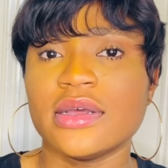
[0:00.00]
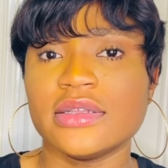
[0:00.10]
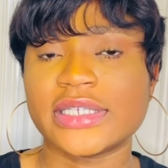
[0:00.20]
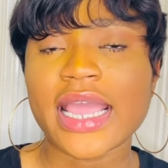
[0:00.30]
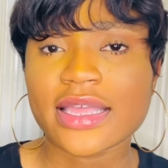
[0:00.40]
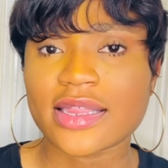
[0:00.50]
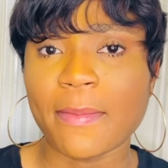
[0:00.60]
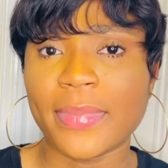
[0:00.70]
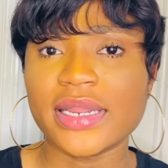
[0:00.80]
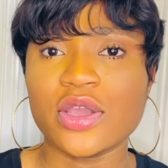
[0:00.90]
take
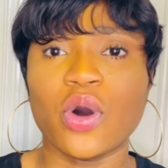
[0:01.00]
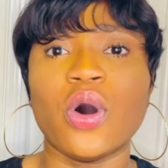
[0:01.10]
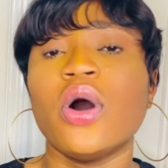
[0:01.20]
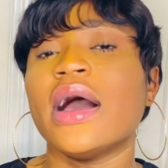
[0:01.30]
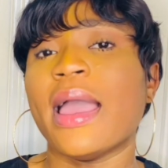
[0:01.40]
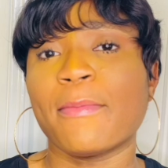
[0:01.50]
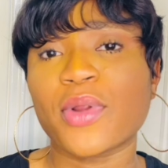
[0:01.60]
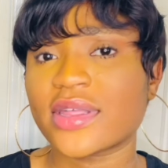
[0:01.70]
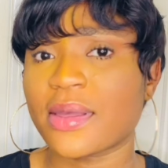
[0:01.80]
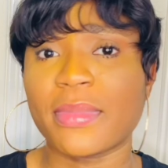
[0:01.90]
somebody or
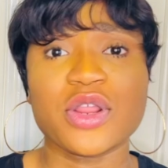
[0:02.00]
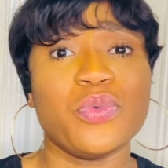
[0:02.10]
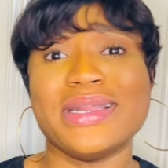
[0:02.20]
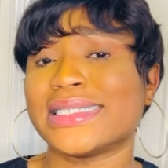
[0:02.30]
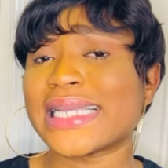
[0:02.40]
employ somebody with a